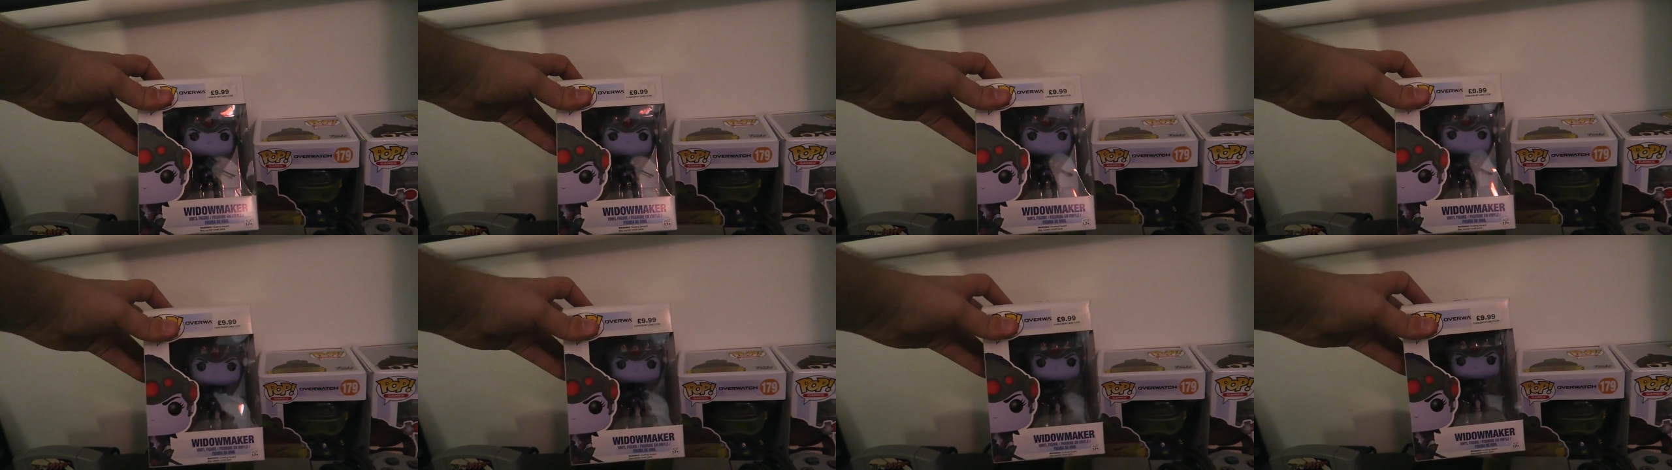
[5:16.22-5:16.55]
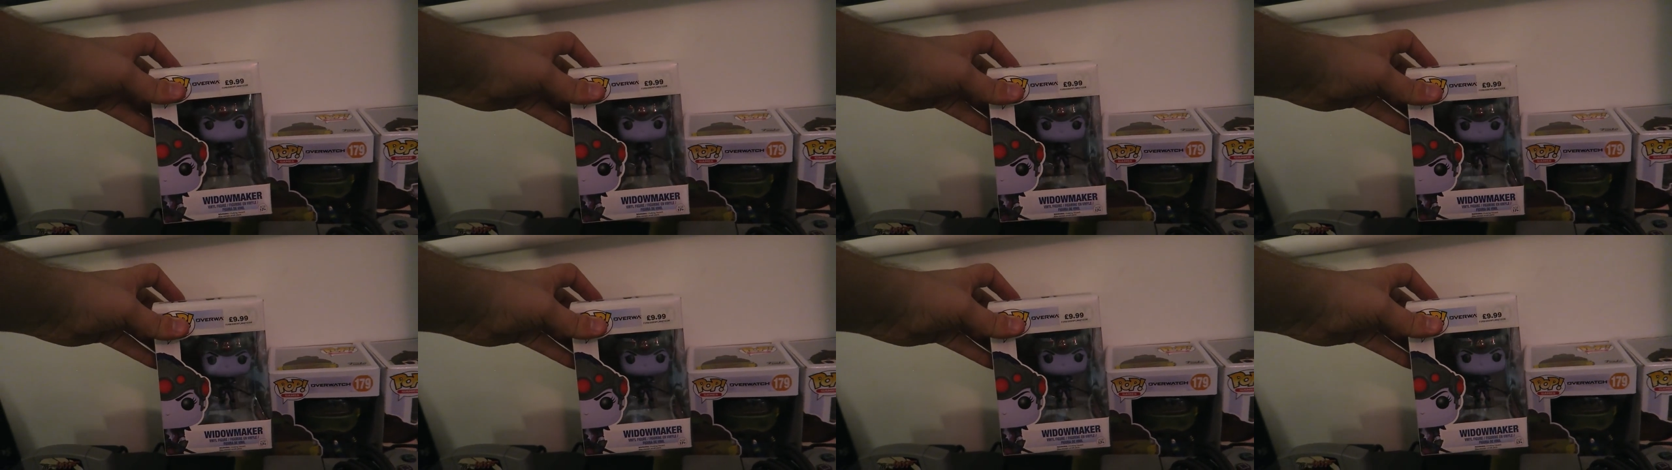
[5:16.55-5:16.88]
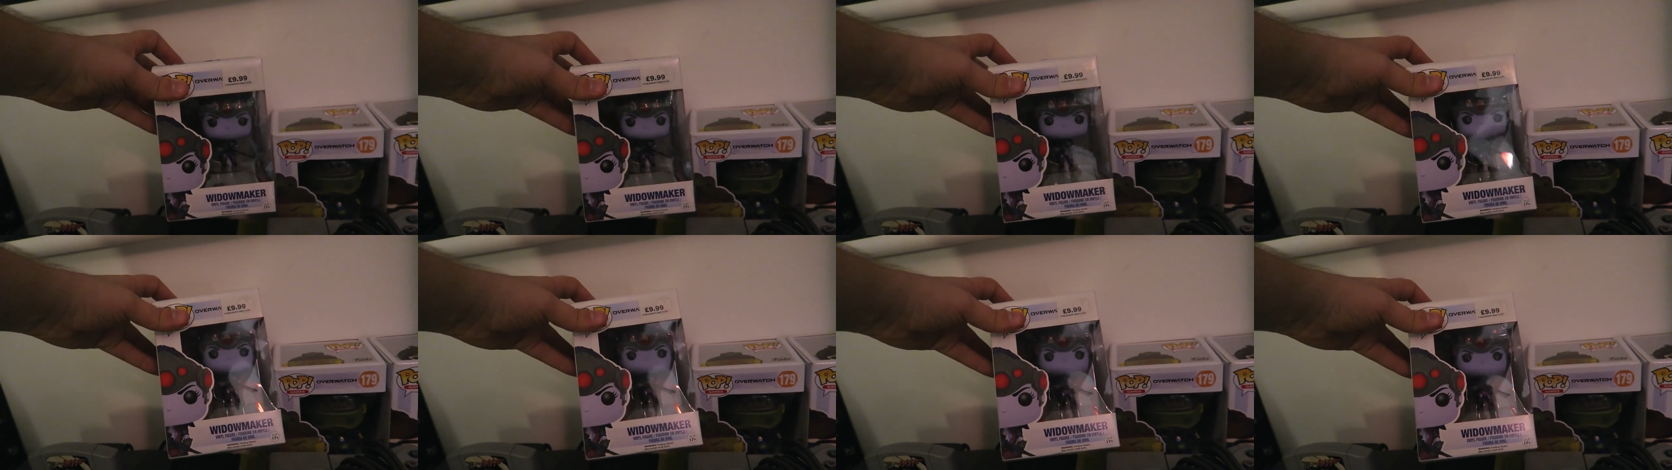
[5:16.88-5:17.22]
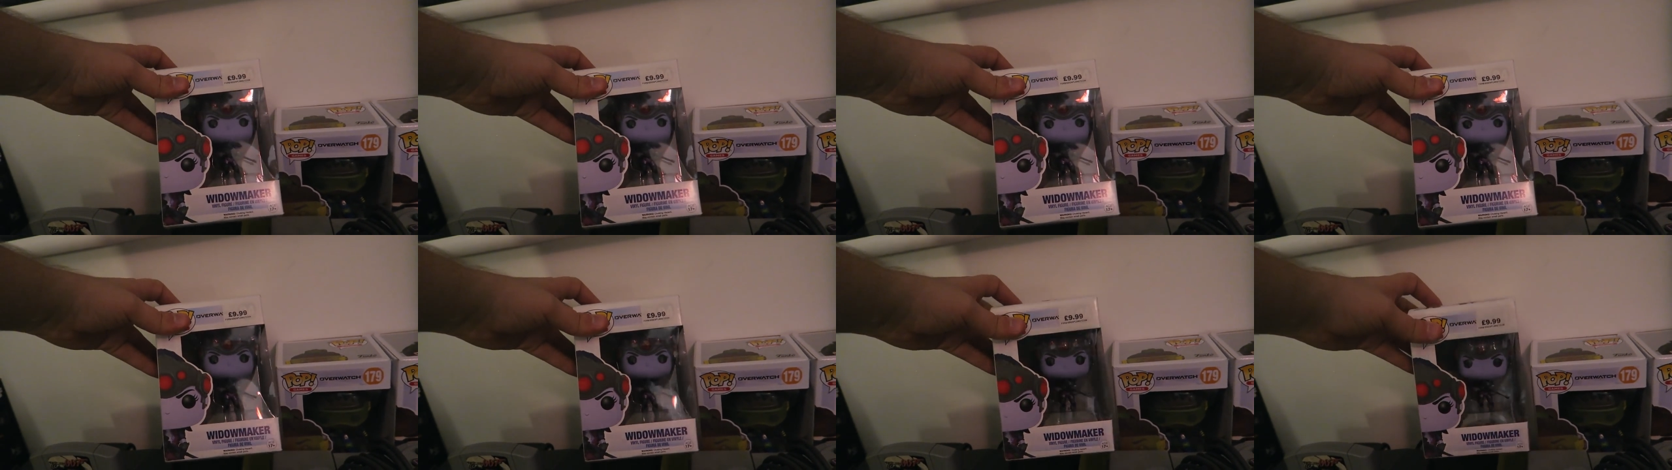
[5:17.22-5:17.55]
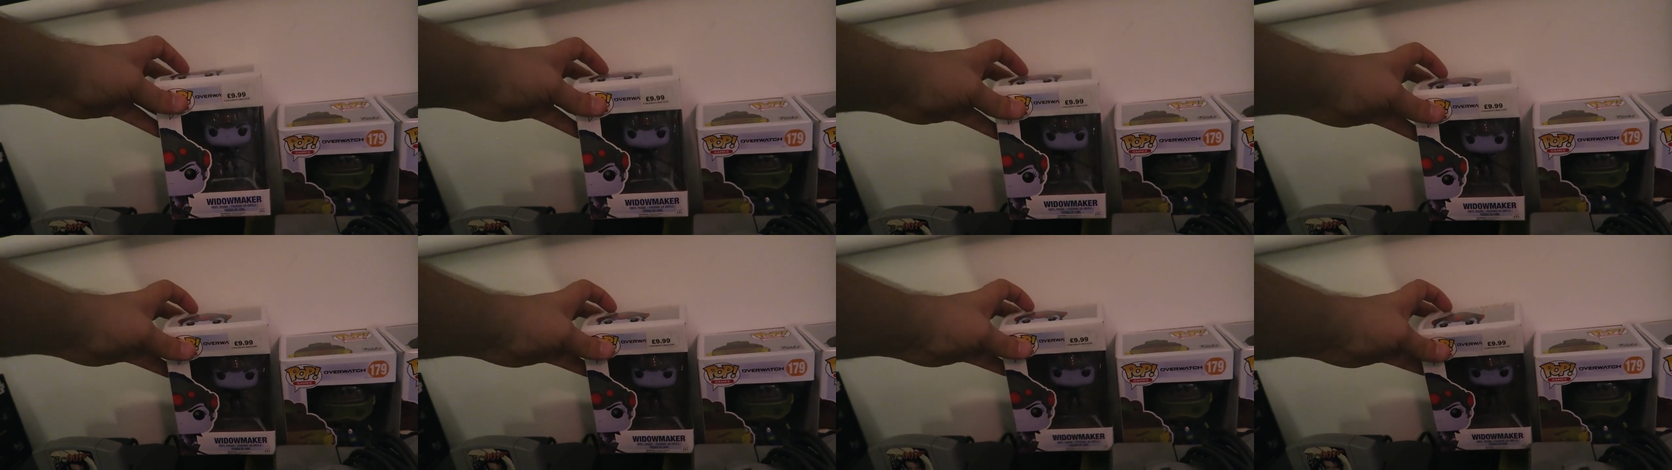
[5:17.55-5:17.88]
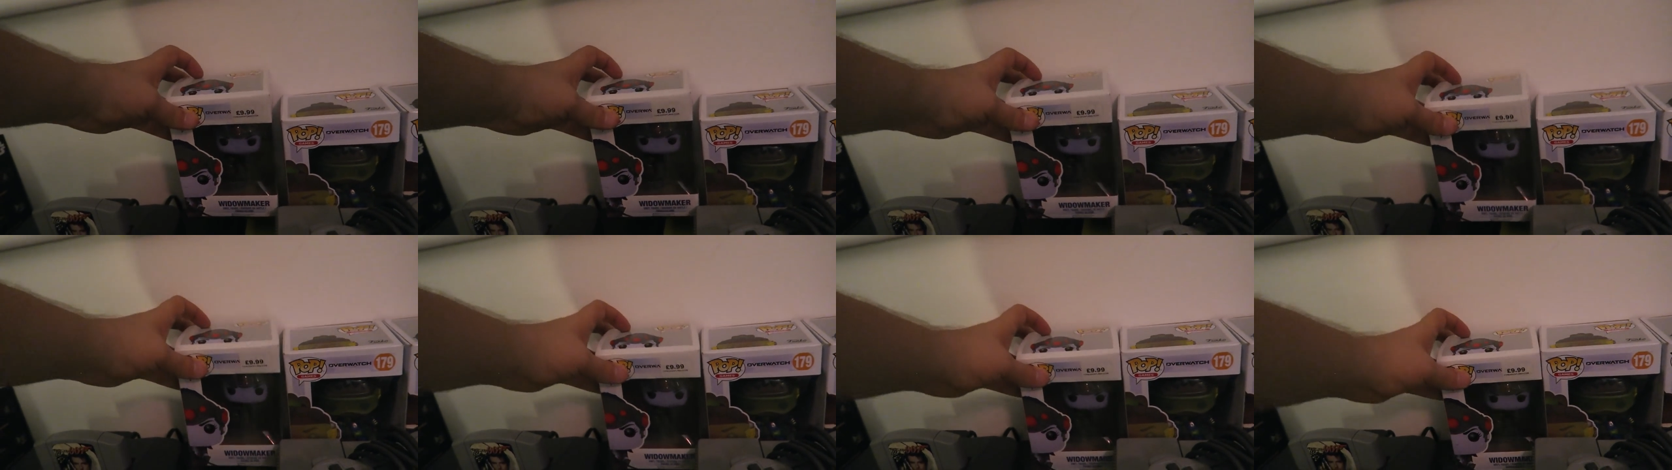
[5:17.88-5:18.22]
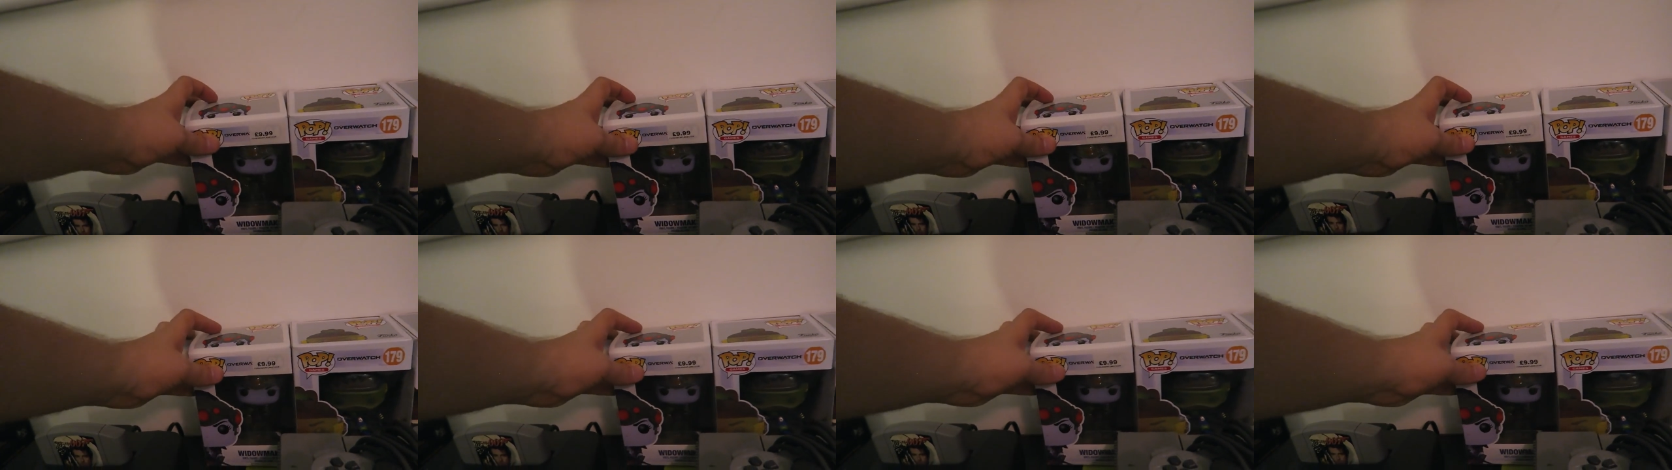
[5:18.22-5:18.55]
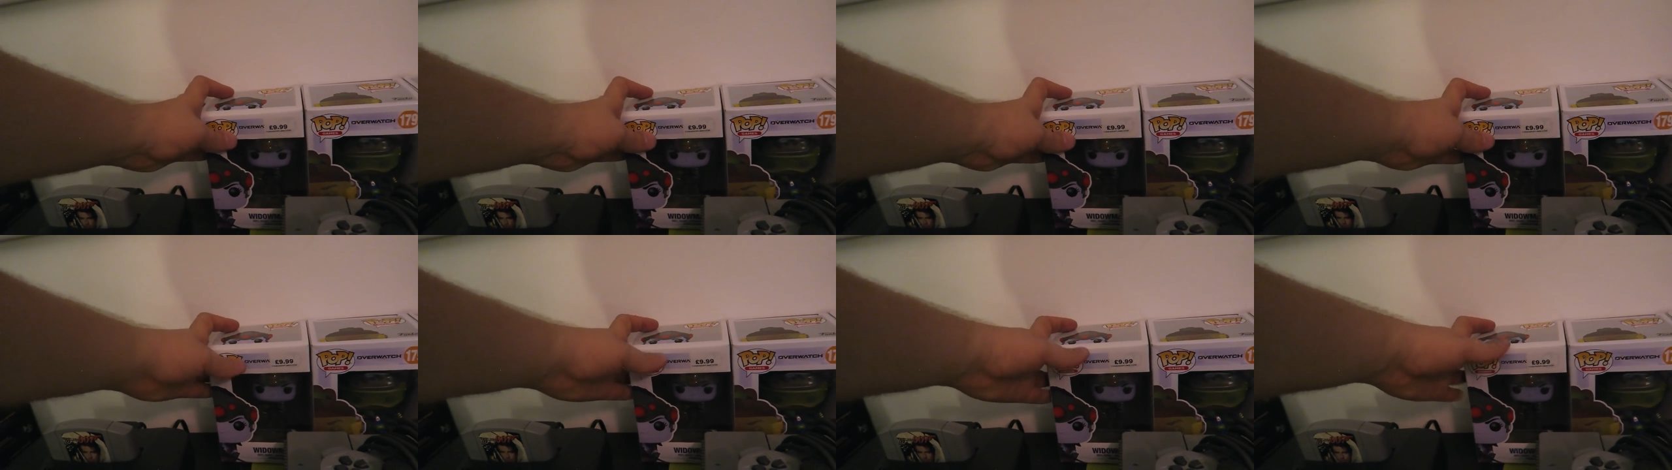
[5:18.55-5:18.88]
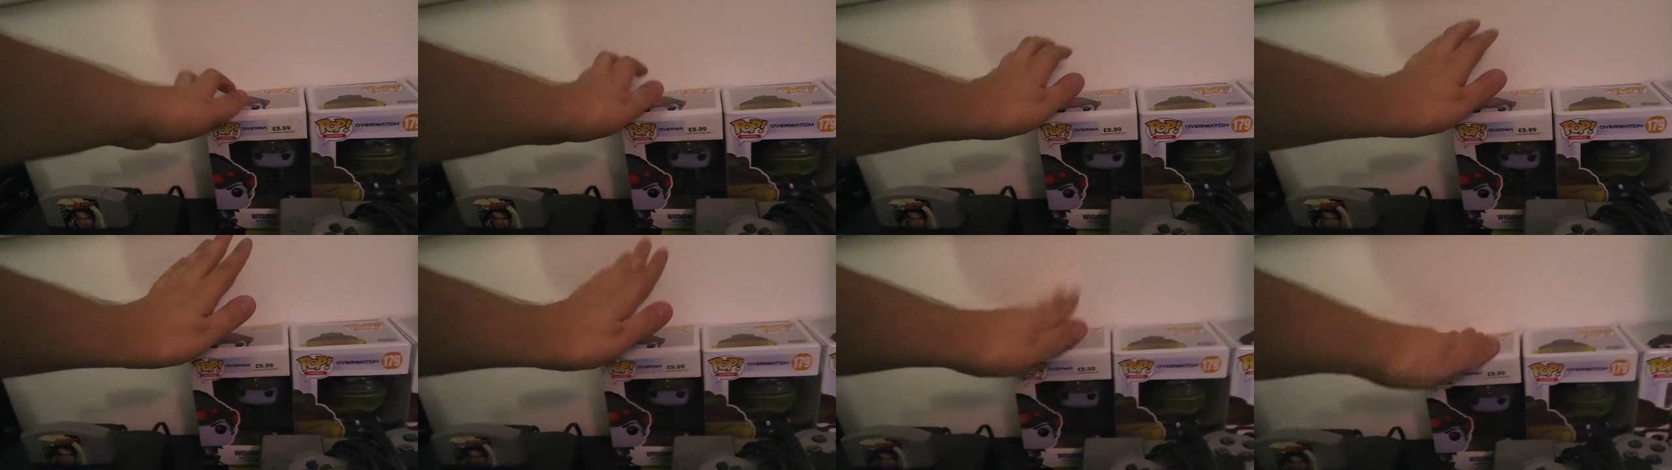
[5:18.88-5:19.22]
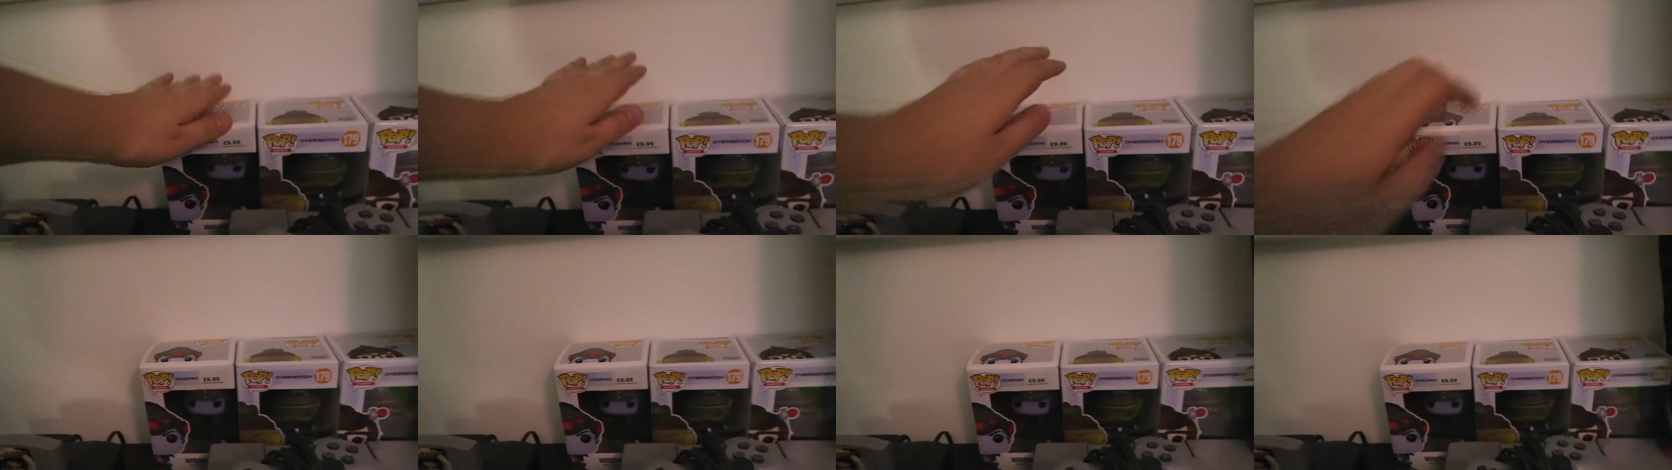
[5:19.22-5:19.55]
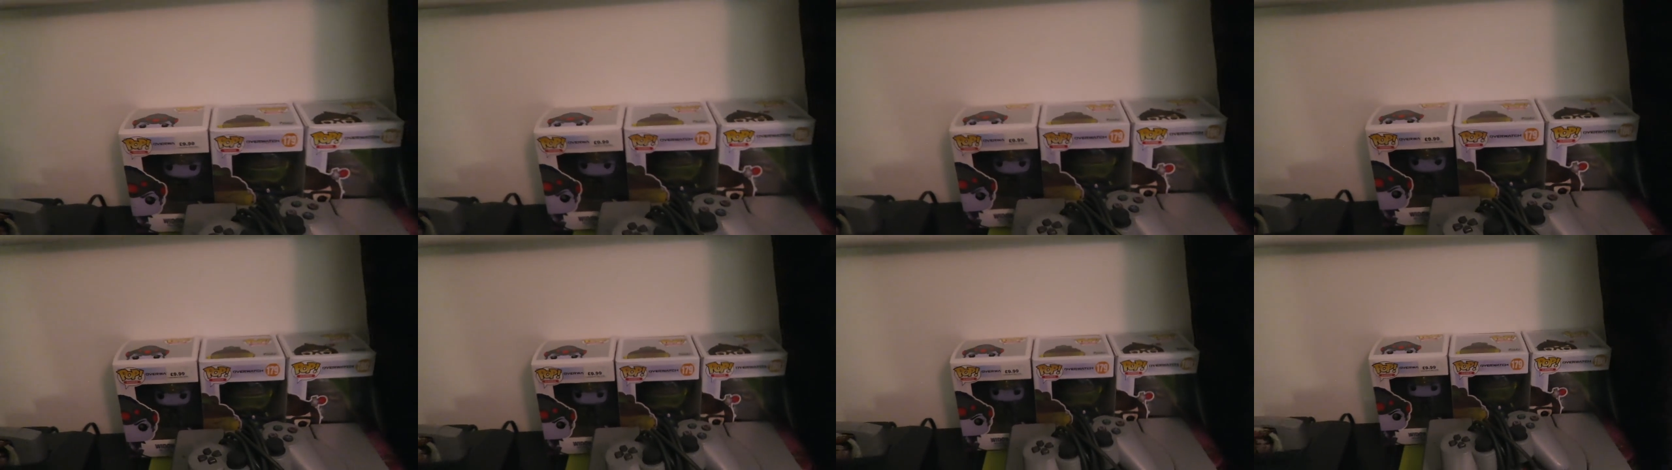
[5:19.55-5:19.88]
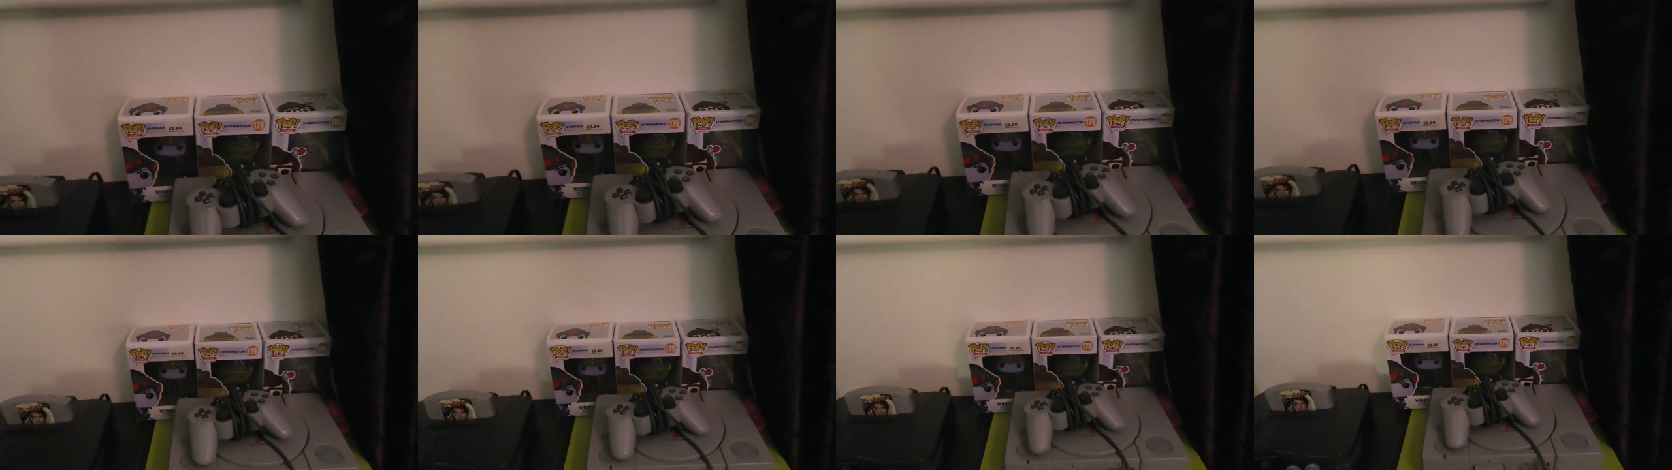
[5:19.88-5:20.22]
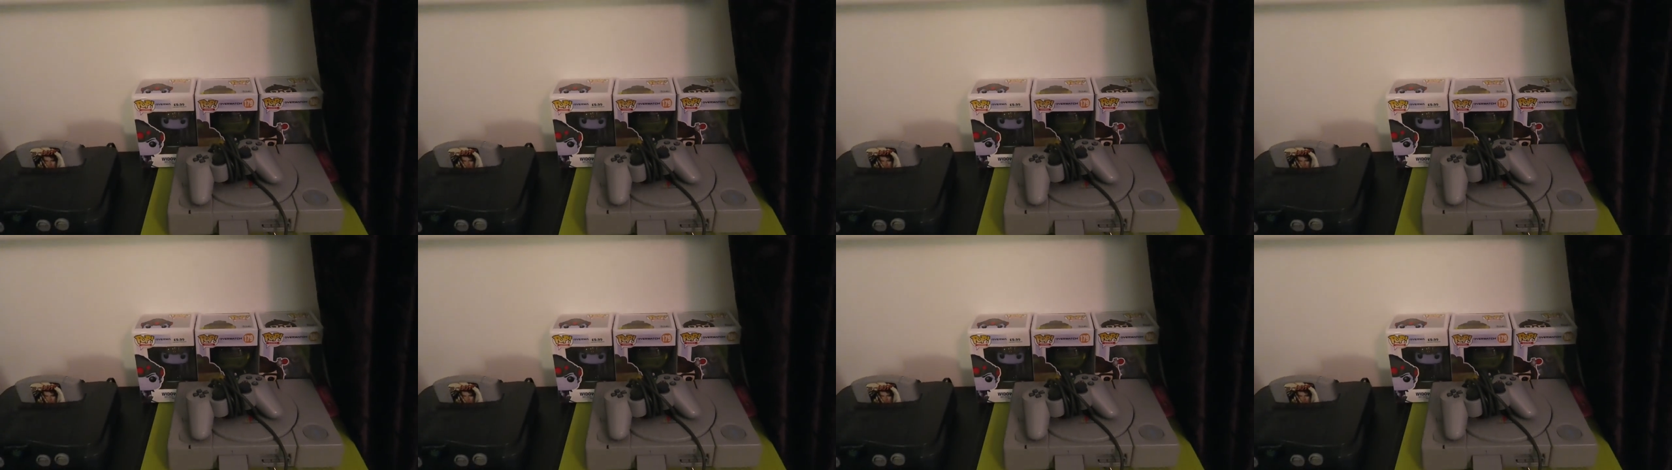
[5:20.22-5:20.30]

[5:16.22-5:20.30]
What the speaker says: Nobody's mouth can be seen.